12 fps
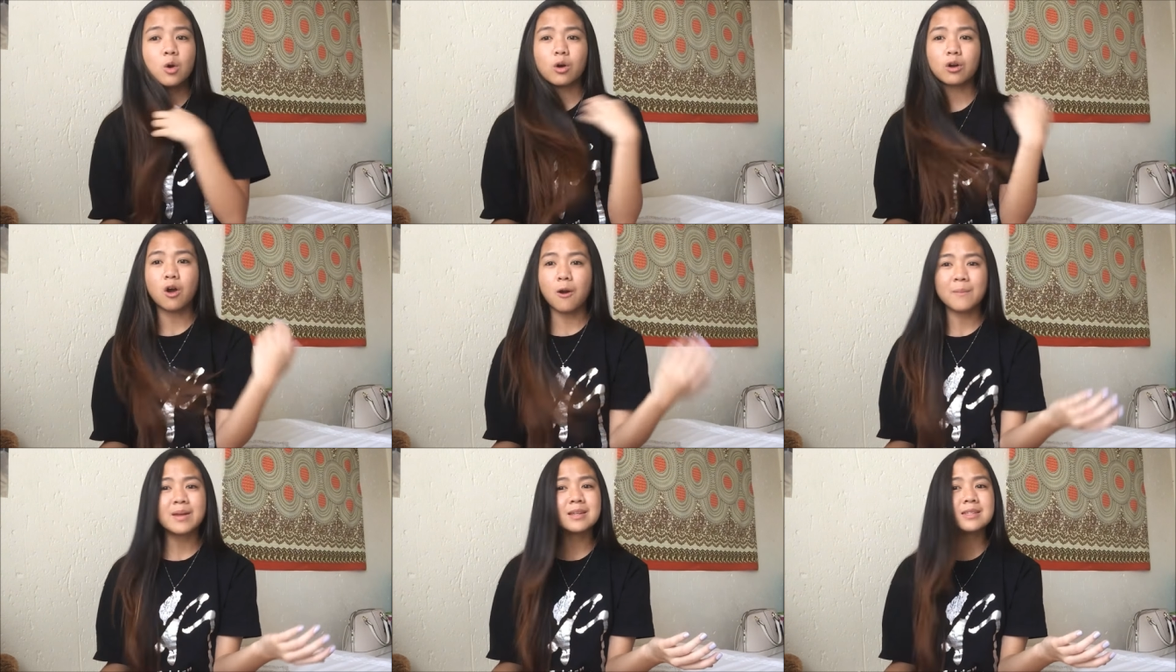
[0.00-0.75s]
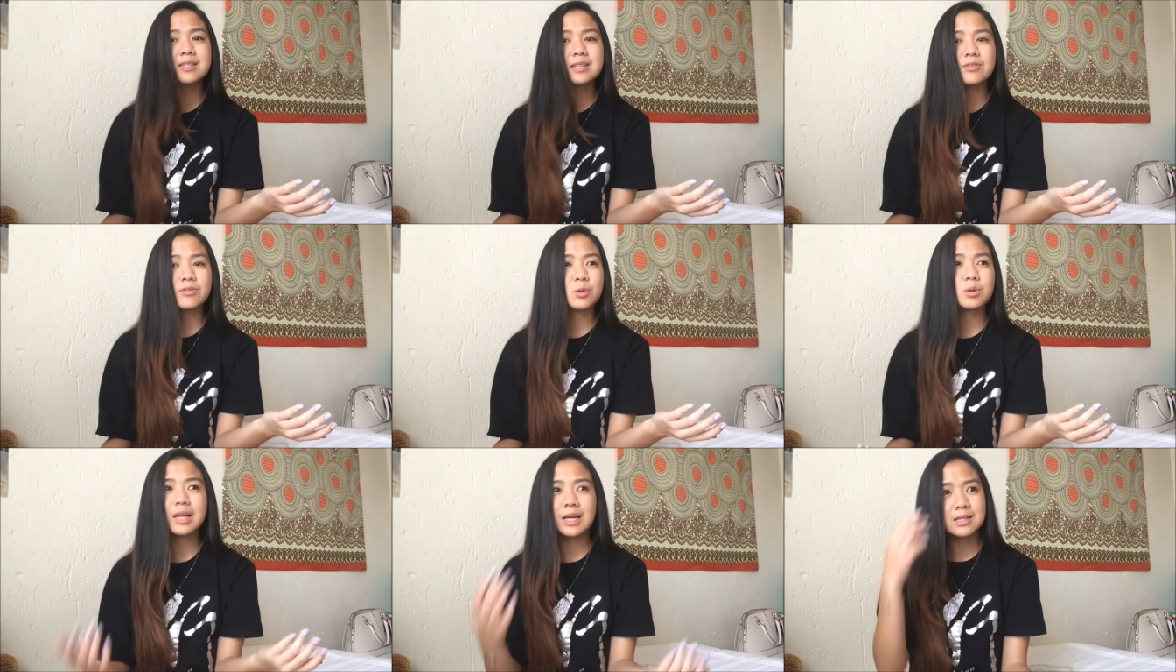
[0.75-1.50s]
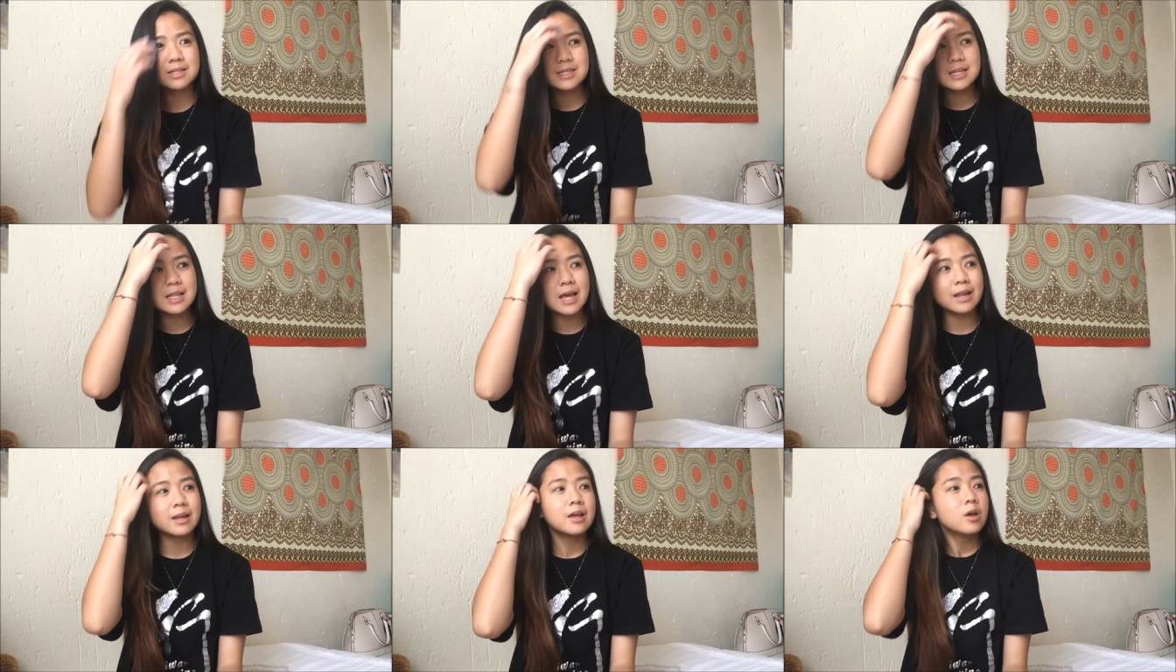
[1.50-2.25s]
or comment if you would like to see
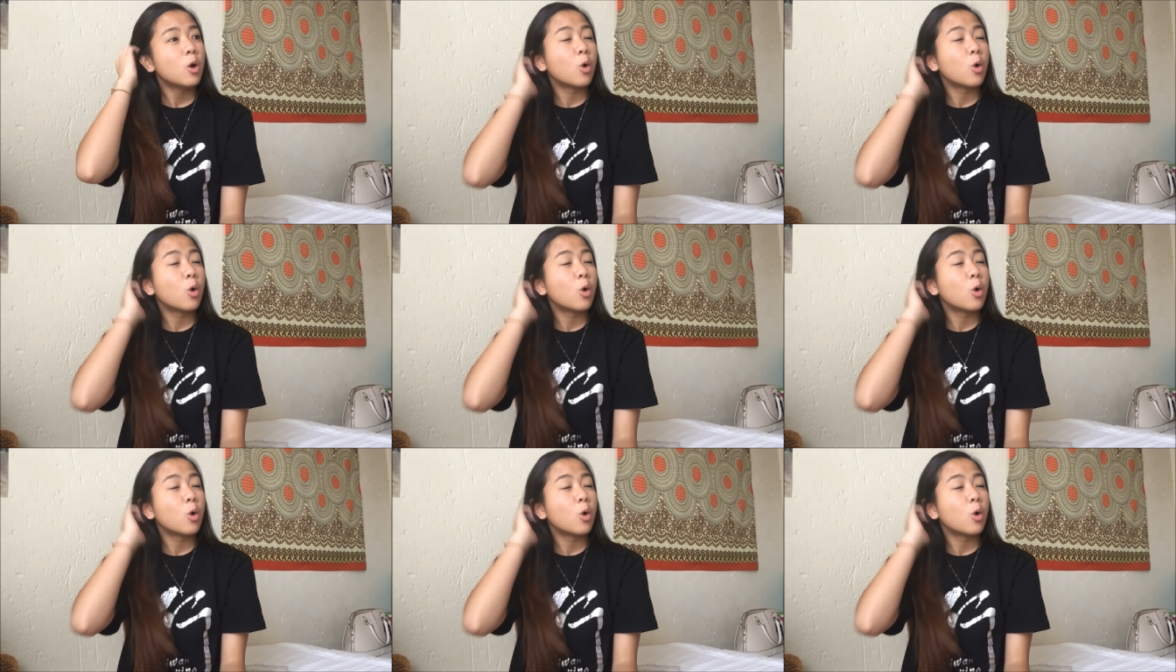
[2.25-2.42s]
that,